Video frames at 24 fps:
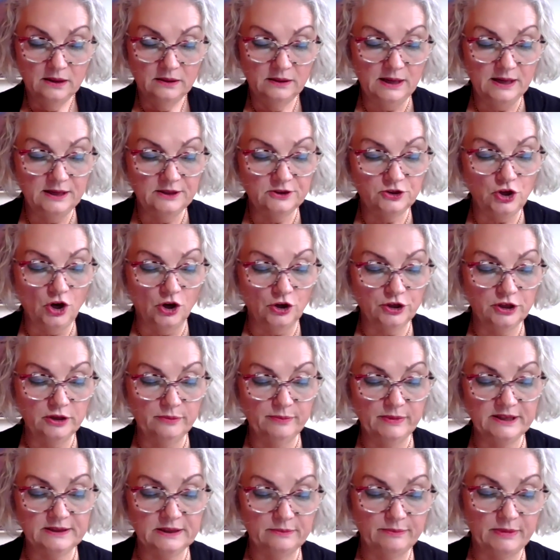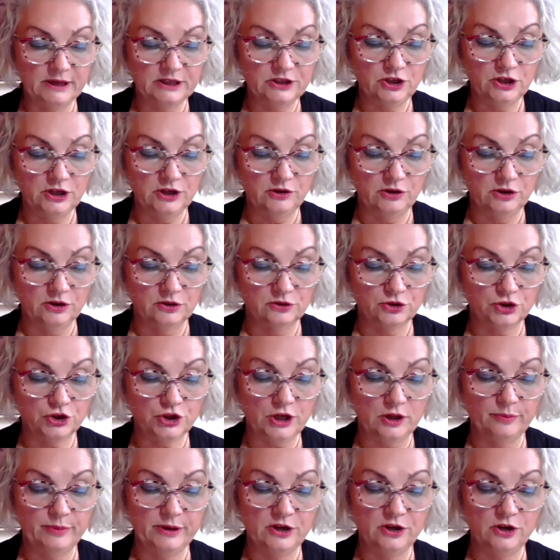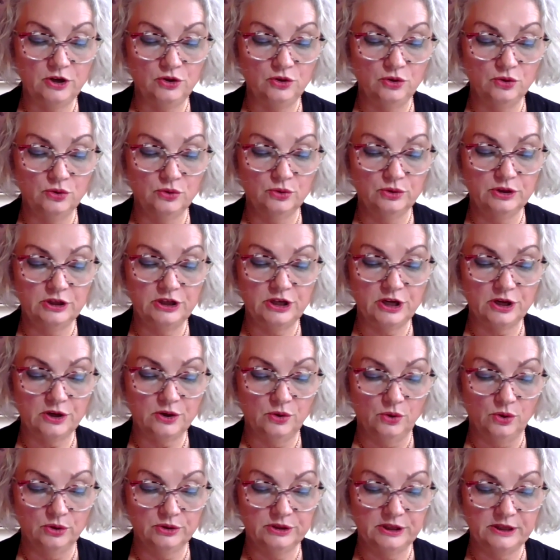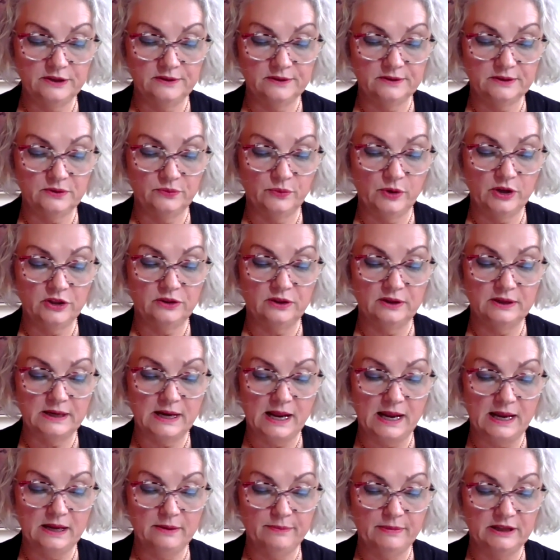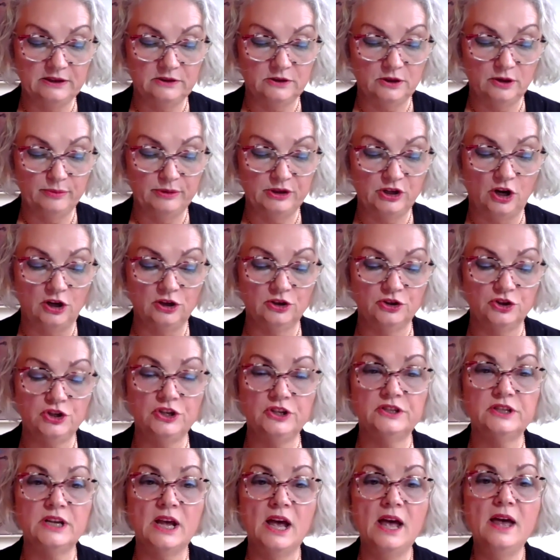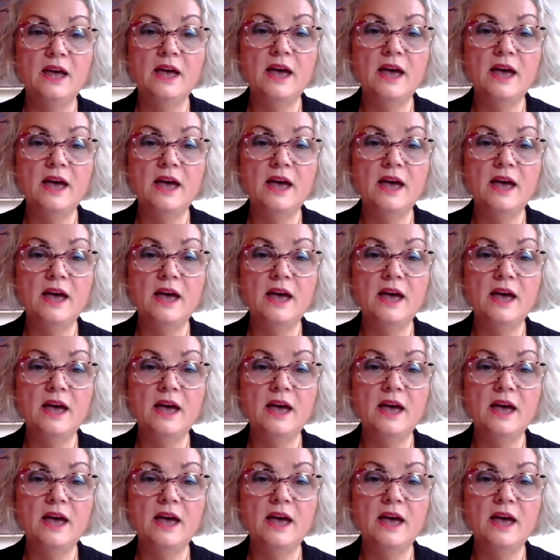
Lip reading: These documents and materials shall be renewed in accordance with the name and terminologies